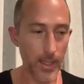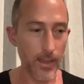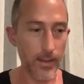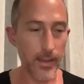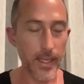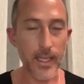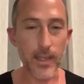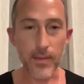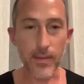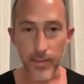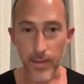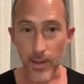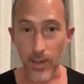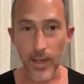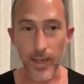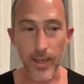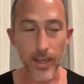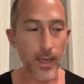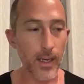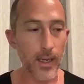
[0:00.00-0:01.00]
That's a
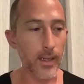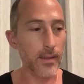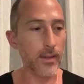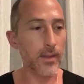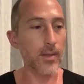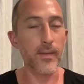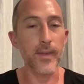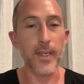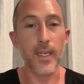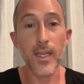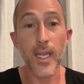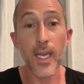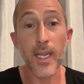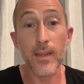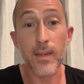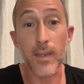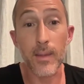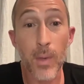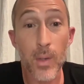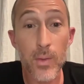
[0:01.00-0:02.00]
very sort of
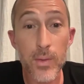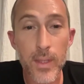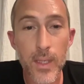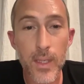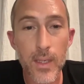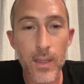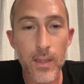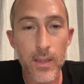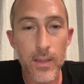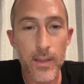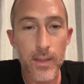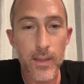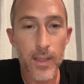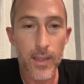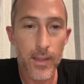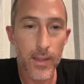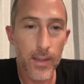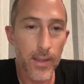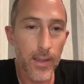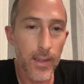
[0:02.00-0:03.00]
eclectic, multicolored
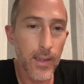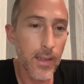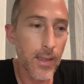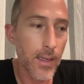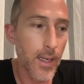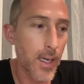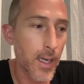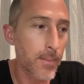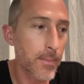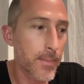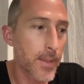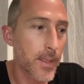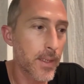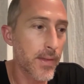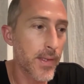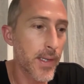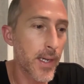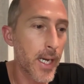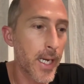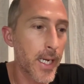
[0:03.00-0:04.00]

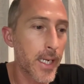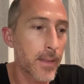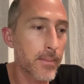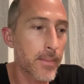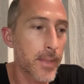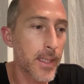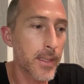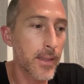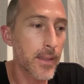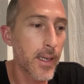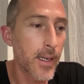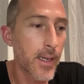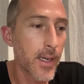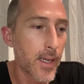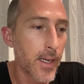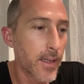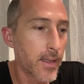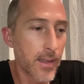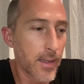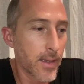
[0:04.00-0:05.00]
design. But
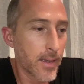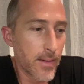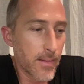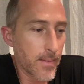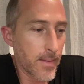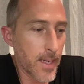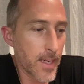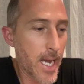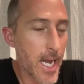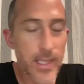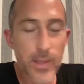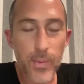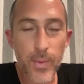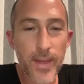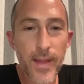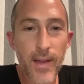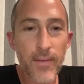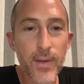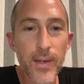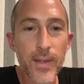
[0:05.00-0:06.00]
as
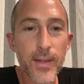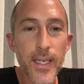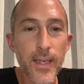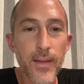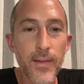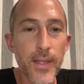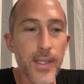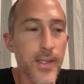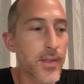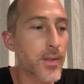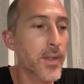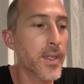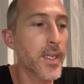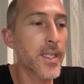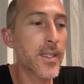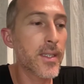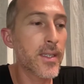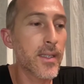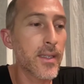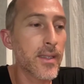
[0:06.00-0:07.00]
with everything in this
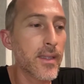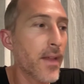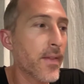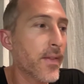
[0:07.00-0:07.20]
tradition,